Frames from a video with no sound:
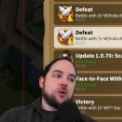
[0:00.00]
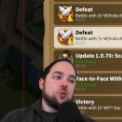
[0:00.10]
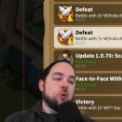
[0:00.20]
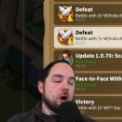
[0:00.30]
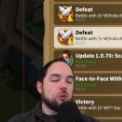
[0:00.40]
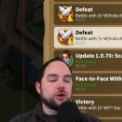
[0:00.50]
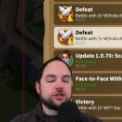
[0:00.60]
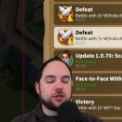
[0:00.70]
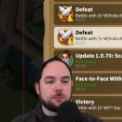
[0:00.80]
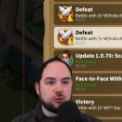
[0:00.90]
what
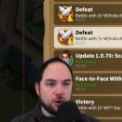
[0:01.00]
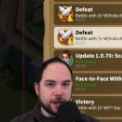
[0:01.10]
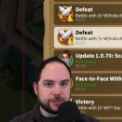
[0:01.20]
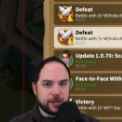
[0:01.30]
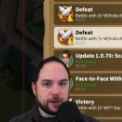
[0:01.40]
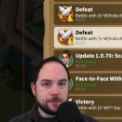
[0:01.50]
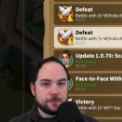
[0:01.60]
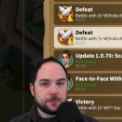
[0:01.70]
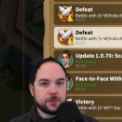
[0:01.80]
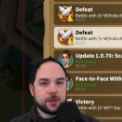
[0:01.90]
was surprising
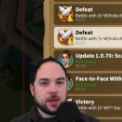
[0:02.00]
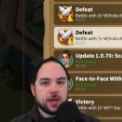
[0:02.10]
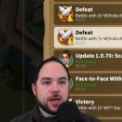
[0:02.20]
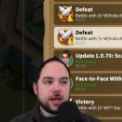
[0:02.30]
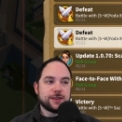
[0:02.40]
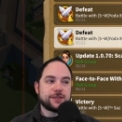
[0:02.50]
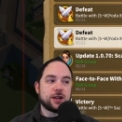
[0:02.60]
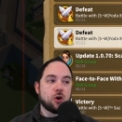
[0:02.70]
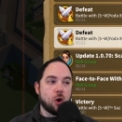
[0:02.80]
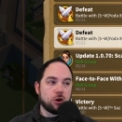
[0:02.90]
is
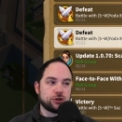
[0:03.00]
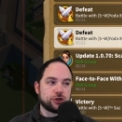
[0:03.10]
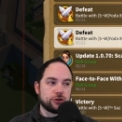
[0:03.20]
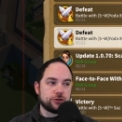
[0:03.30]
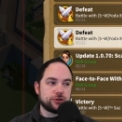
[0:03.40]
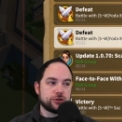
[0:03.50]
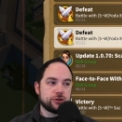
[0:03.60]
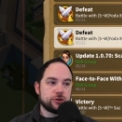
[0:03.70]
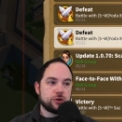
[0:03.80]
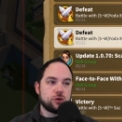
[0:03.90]
that archers
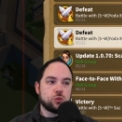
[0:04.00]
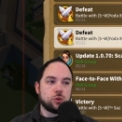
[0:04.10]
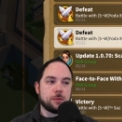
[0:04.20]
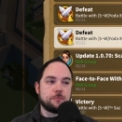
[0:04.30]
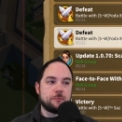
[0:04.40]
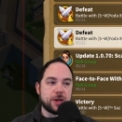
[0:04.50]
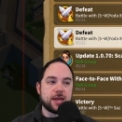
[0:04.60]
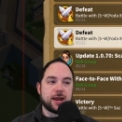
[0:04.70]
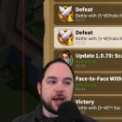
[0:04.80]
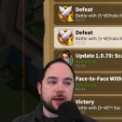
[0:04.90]
were
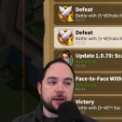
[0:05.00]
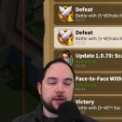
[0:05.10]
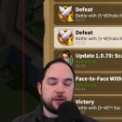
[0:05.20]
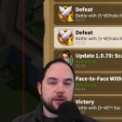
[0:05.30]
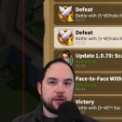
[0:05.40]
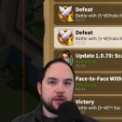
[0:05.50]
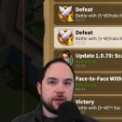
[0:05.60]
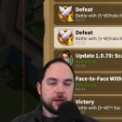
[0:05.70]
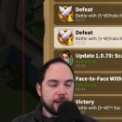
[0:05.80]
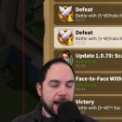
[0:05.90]
beating
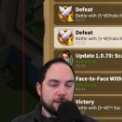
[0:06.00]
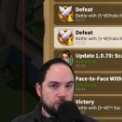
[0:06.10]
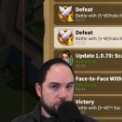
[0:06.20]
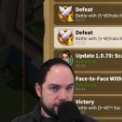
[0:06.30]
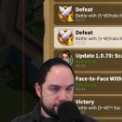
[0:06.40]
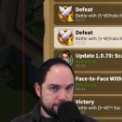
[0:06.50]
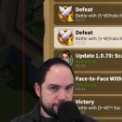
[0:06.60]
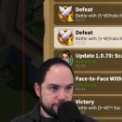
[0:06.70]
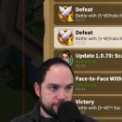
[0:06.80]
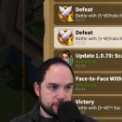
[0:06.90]
cavalry.
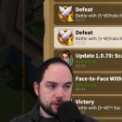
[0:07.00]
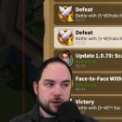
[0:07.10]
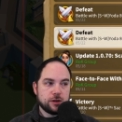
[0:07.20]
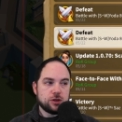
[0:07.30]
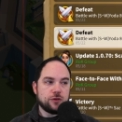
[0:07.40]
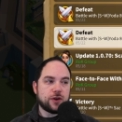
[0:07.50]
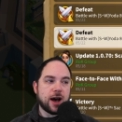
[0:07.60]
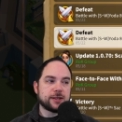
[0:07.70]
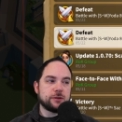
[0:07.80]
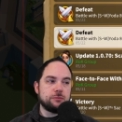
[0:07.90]
You've
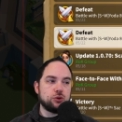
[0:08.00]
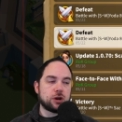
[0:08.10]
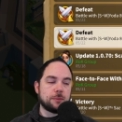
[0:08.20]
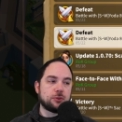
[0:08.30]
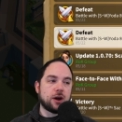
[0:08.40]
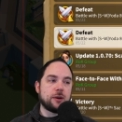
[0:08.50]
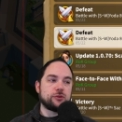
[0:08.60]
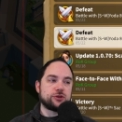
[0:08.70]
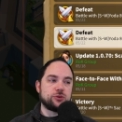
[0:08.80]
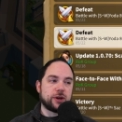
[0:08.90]
got Boudica Prime
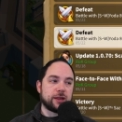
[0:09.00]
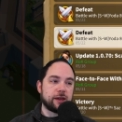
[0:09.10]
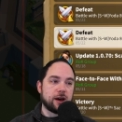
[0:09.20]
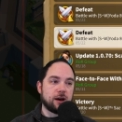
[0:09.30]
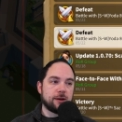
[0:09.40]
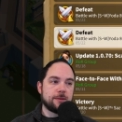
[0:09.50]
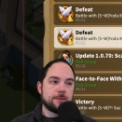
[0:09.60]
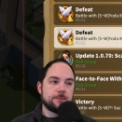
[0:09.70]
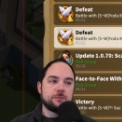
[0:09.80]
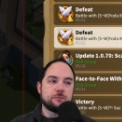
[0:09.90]
with Zhuge Liang
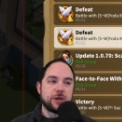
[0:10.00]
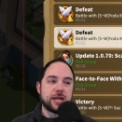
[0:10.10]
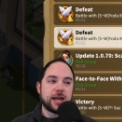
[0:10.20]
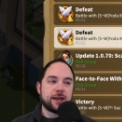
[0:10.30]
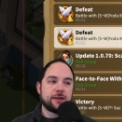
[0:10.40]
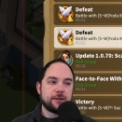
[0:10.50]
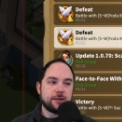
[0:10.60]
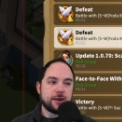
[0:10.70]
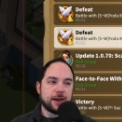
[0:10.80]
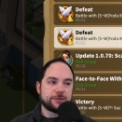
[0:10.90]
beating
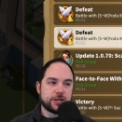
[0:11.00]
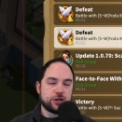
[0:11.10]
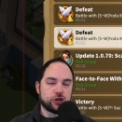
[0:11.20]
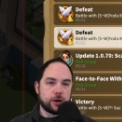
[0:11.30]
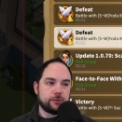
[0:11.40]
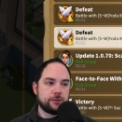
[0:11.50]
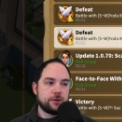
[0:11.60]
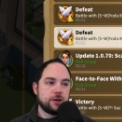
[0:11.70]
Nevsky Joan.